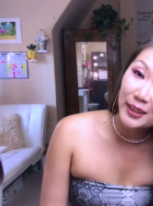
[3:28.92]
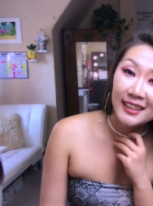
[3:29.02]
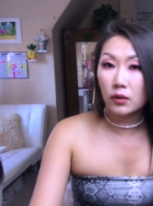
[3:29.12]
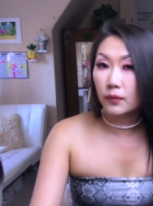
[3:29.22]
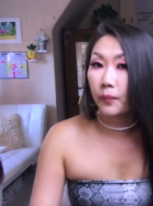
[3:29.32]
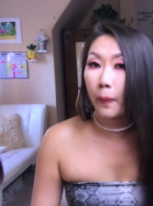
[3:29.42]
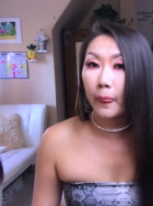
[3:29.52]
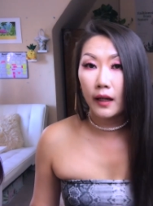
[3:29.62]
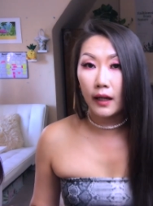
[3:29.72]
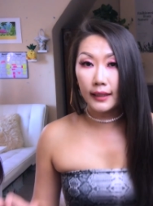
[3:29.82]
So
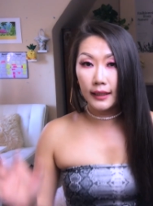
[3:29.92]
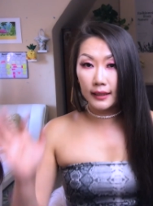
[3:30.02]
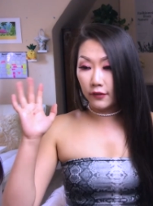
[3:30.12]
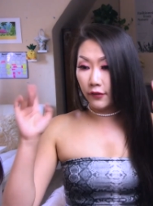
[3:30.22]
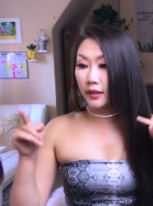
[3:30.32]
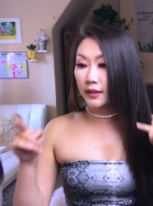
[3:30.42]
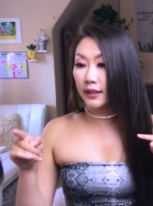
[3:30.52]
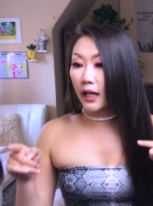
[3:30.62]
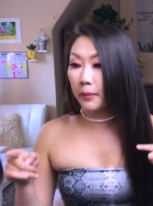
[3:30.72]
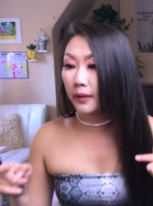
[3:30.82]
I did the first
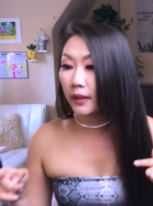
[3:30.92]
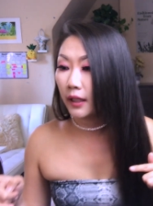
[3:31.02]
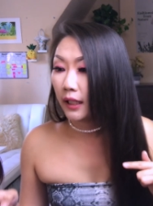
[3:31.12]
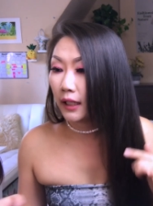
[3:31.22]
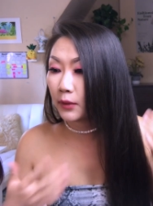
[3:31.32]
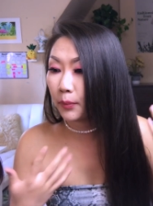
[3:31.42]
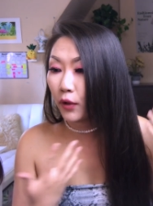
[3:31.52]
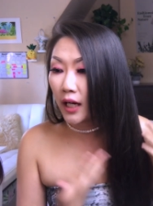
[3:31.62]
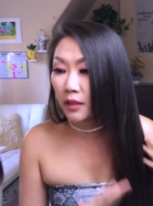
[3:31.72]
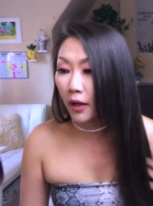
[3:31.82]
step, is
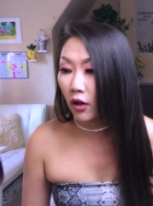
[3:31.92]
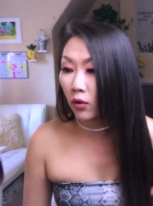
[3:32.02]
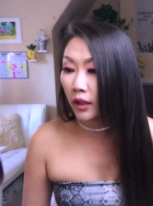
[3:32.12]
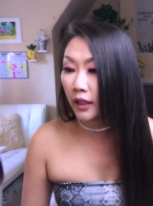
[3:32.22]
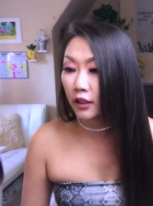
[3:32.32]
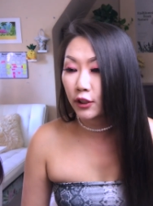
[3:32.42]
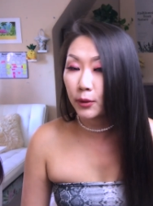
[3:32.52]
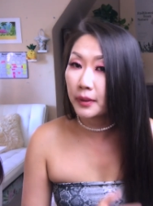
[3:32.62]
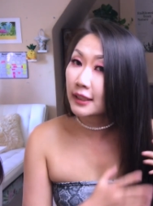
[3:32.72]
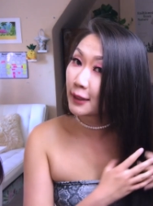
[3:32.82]
brush my own hair
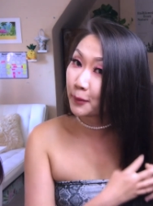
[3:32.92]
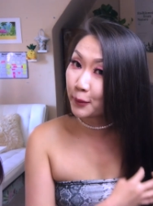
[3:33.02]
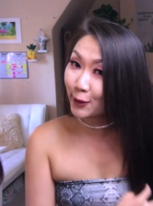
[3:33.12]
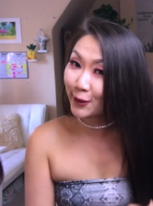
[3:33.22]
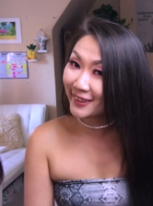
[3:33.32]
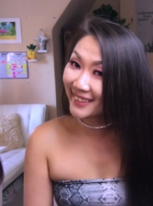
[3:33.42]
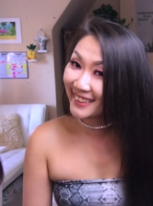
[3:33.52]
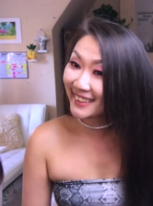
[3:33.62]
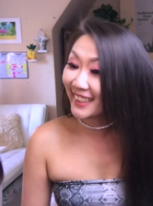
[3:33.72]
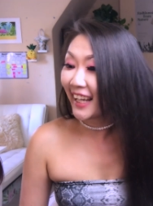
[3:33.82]
to be smooth.
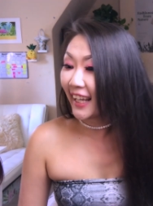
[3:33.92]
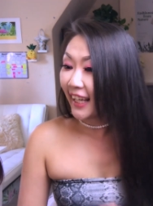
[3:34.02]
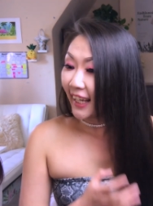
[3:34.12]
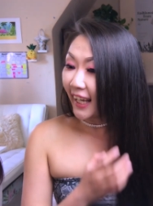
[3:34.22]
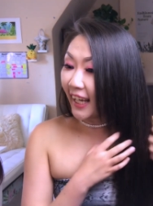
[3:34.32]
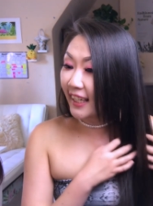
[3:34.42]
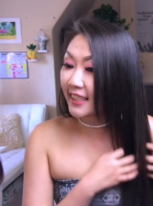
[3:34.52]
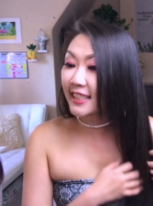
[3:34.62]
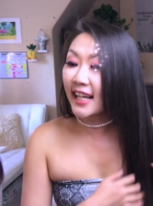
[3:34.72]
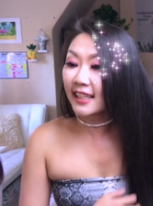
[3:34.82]

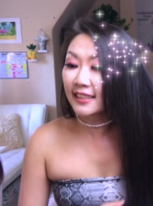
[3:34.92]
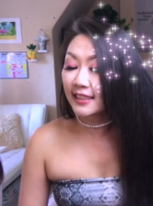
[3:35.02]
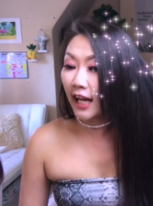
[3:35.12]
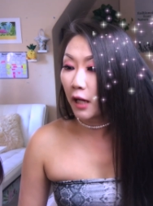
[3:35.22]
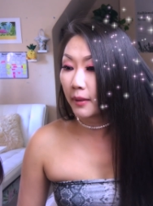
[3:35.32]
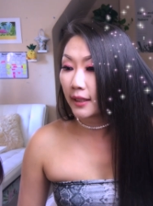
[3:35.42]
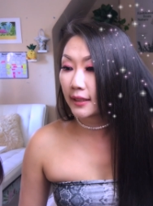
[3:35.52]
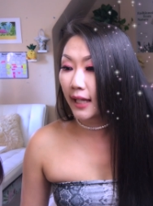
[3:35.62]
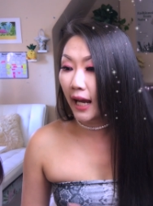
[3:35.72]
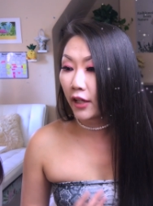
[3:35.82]
And the second step
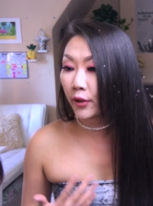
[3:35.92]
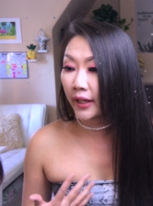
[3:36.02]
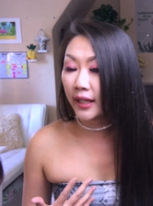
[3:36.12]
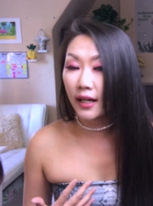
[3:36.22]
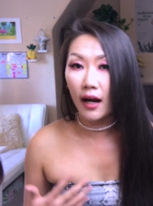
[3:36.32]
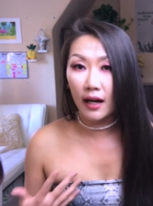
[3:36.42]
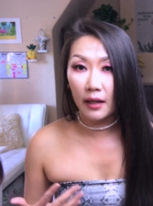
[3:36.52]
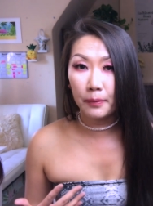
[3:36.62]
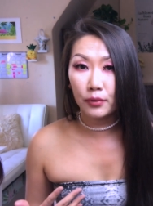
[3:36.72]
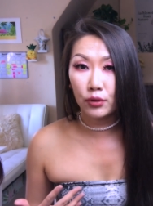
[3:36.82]
is tie your hair
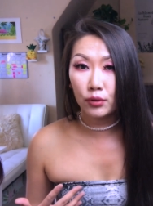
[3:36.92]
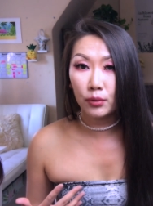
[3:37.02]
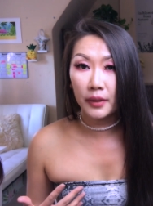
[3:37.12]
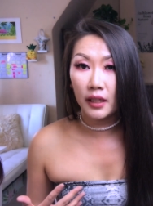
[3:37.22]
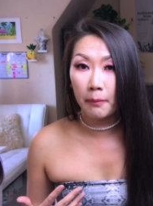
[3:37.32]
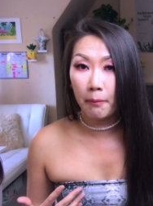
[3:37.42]
up to be a